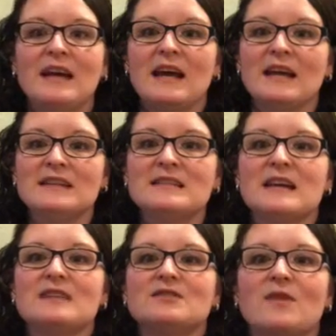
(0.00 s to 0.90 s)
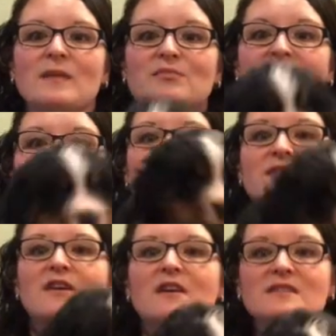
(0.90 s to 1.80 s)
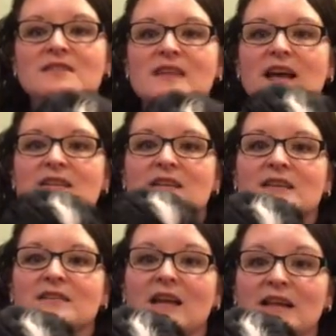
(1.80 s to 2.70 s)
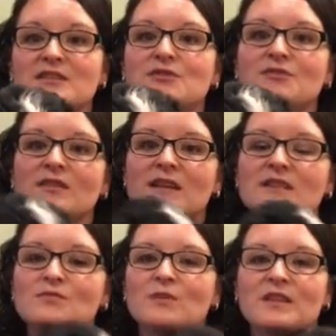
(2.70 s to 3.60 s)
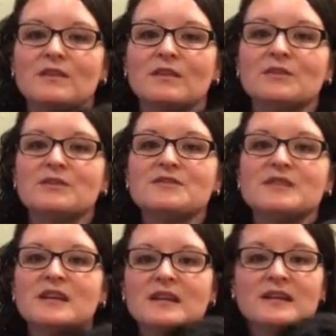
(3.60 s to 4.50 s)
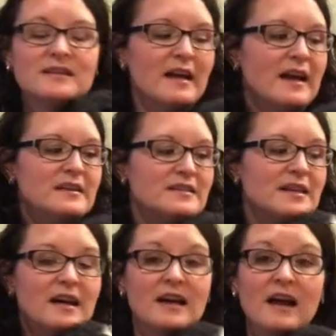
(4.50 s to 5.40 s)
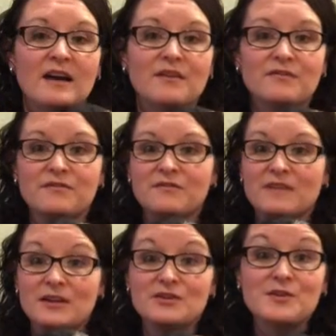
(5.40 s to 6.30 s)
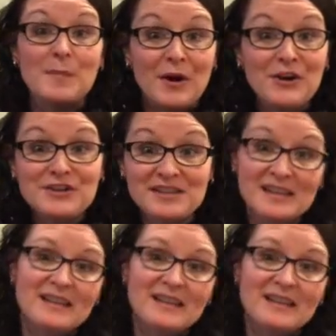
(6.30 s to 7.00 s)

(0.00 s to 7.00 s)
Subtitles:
And so I breed for dogs that like to do things with their owners, that are smart.